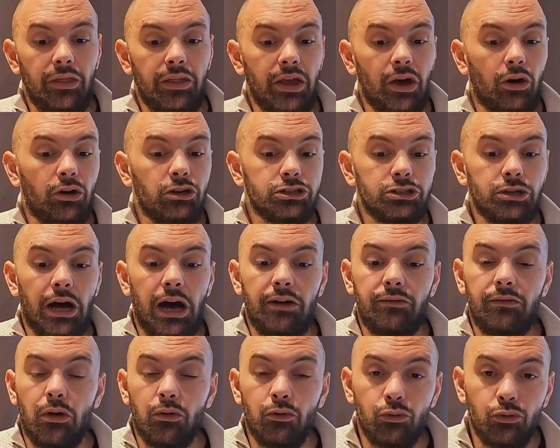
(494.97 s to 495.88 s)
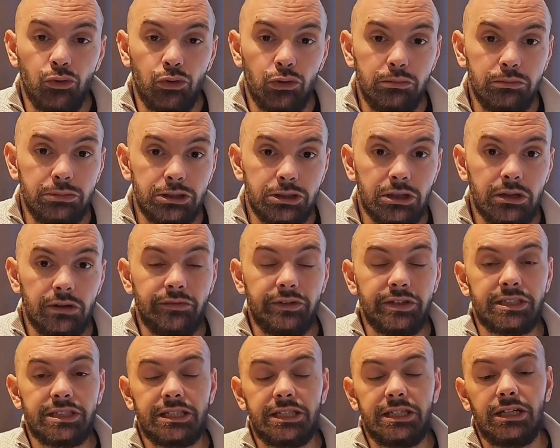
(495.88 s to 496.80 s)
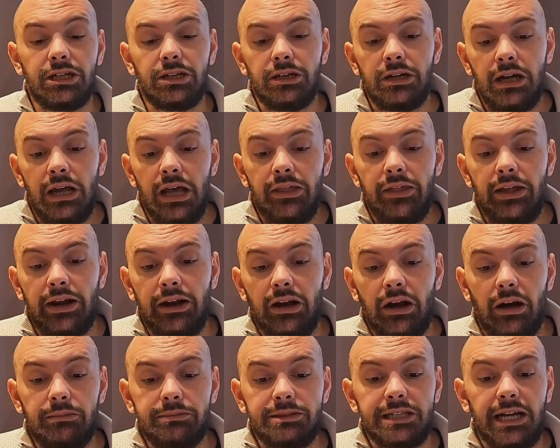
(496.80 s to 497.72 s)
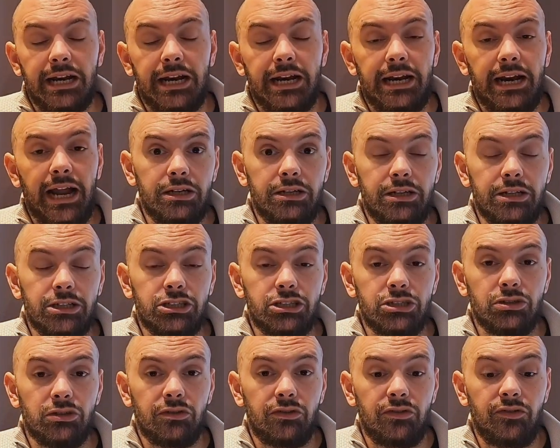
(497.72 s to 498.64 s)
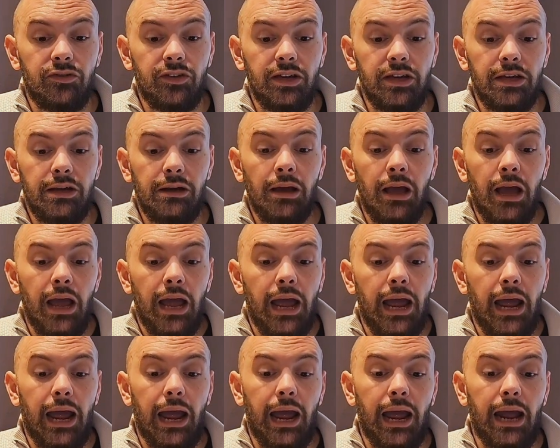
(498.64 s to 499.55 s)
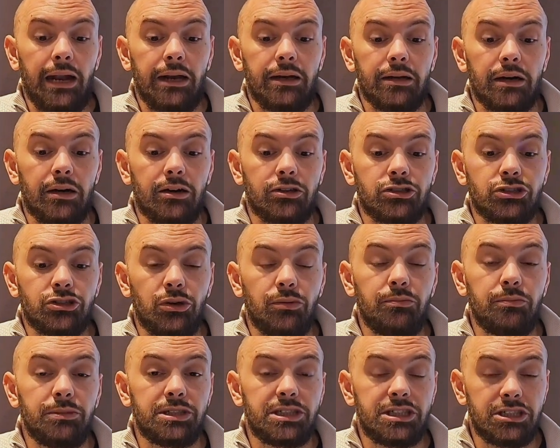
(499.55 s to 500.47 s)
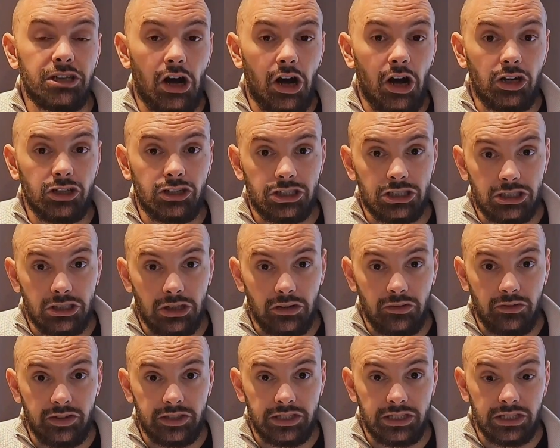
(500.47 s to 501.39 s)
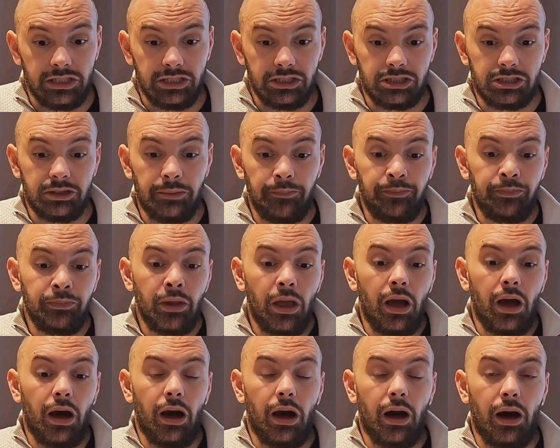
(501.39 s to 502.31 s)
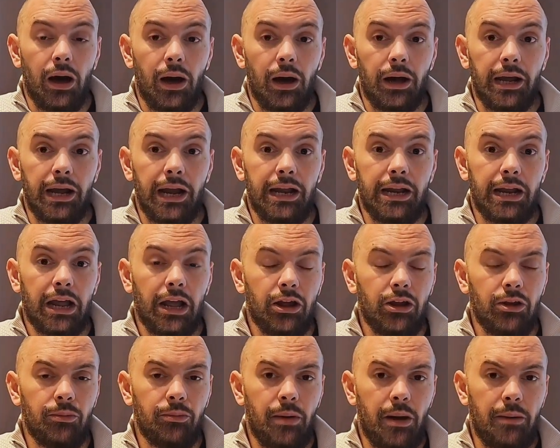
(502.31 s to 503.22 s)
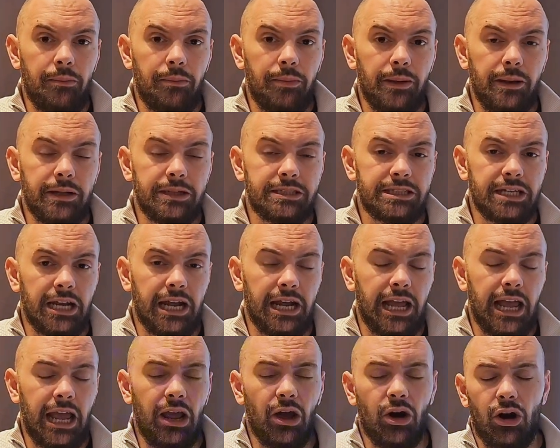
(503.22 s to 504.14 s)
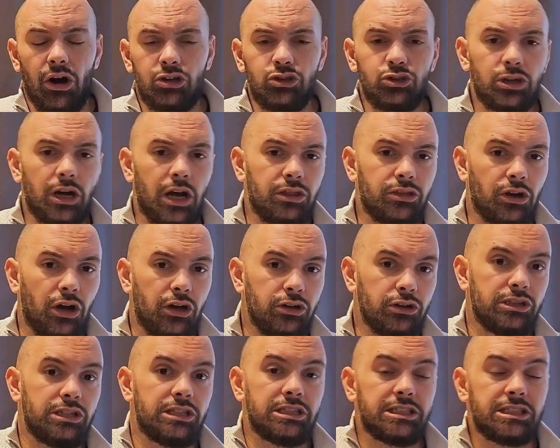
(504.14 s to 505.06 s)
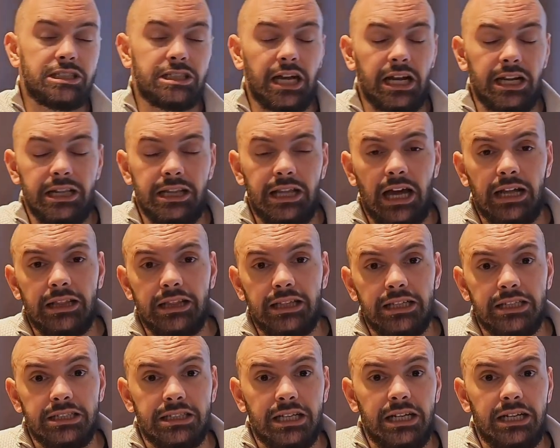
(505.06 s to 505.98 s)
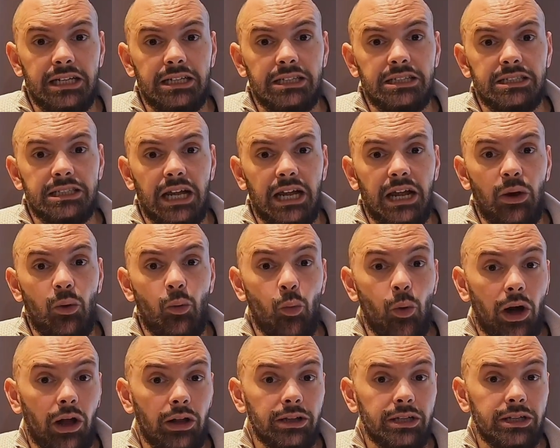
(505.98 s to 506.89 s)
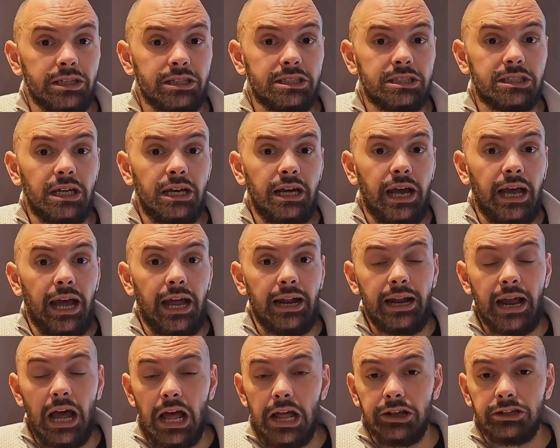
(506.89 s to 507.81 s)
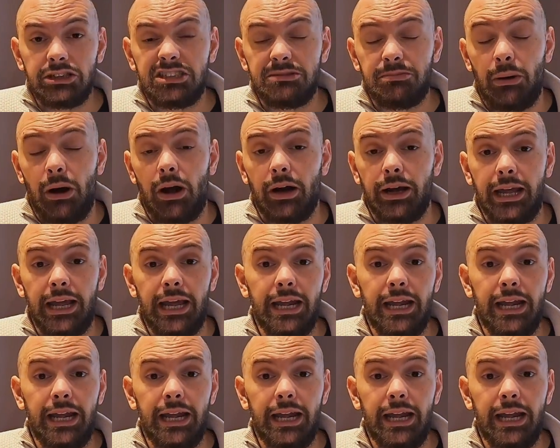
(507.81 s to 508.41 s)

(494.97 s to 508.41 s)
They also have room service here that comes at an additional fee, and also massage services. And now you might be saying, "Hey, Andre, I thought you said that this is a wellness and health spa."